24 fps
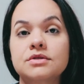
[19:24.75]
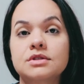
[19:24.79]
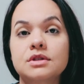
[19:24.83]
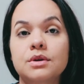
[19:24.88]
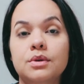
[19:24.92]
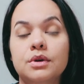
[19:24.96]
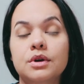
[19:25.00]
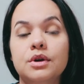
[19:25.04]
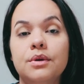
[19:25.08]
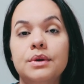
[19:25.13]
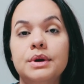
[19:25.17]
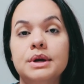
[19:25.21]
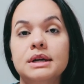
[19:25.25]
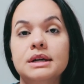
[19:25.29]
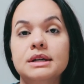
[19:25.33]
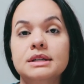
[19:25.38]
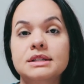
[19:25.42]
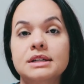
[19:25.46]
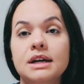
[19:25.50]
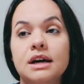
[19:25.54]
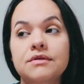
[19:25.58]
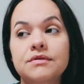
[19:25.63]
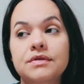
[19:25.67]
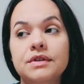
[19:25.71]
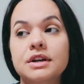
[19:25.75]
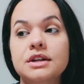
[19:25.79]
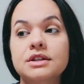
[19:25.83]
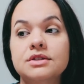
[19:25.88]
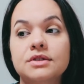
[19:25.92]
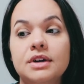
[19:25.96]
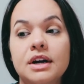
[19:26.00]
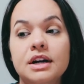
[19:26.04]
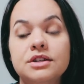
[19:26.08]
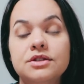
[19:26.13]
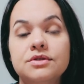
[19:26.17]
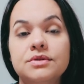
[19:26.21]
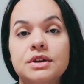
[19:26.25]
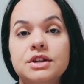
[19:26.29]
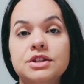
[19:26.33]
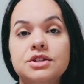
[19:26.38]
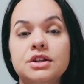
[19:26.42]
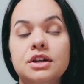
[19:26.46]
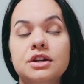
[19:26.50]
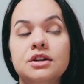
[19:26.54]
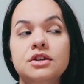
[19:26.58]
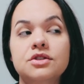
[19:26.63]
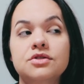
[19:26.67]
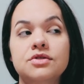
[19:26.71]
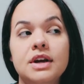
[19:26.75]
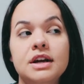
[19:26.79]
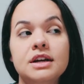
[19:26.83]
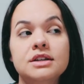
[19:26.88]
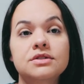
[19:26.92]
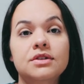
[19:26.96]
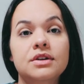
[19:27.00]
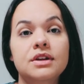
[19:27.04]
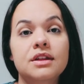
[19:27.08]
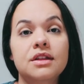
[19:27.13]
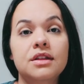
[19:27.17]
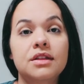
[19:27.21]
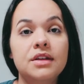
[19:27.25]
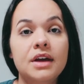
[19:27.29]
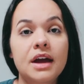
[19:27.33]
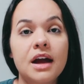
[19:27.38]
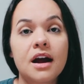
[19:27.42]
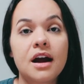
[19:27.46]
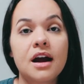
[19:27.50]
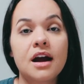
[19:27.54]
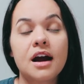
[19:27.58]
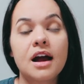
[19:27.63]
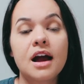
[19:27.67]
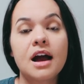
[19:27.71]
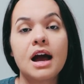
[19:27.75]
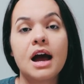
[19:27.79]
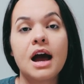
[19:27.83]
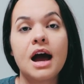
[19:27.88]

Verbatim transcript: so we're going down for his graduation. Trey's already there.